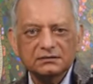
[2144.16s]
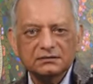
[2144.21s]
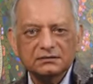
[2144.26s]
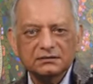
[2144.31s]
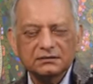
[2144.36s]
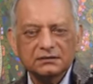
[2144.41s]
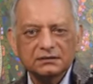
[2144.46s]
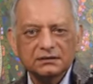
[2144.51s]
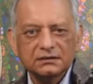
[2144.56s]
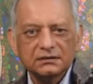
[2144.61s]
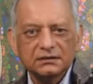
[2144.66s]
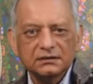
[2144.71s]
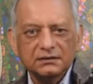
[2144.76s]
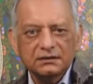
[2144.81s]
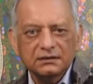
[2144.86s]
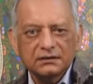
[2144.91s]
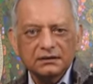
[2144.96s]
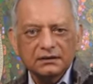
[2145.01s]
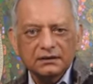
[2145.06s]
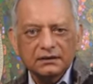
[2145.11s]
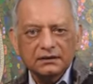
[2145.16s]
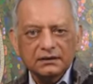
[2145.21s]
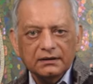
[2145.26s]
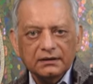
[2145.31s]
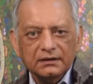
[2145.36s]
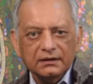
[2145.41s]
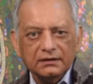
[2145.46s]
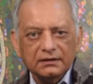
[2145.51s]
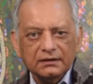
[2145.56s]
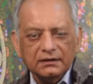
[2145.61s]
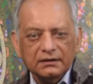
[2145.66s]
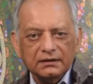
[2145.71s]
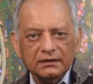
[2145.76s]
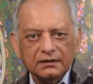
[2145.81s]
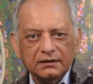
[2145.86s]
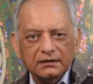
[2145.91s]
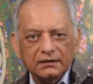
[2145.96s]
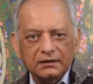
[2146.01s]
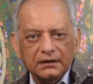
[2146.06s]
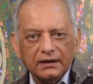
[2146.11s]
(silence)